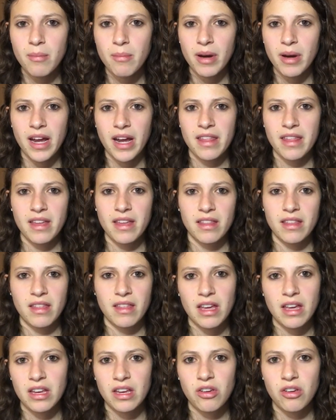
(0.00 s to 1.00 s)
but I think
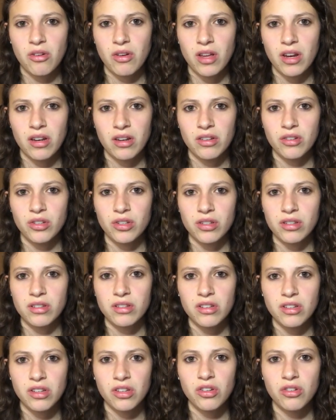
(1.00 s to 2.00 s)
that you can
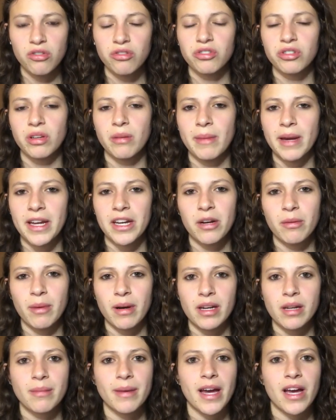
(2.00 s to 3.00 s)
just usually make your
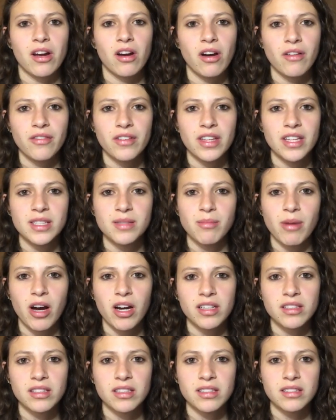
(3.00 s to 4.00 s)
money back off of these
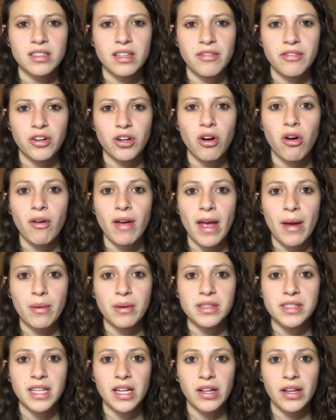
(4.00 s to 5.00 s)
boxes. If you're okay
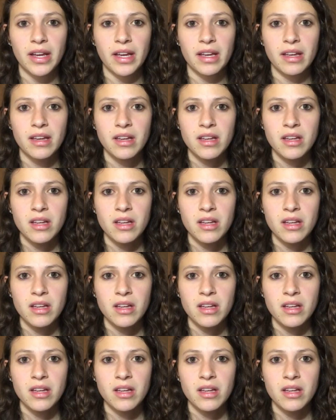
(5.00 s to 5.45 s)
with selling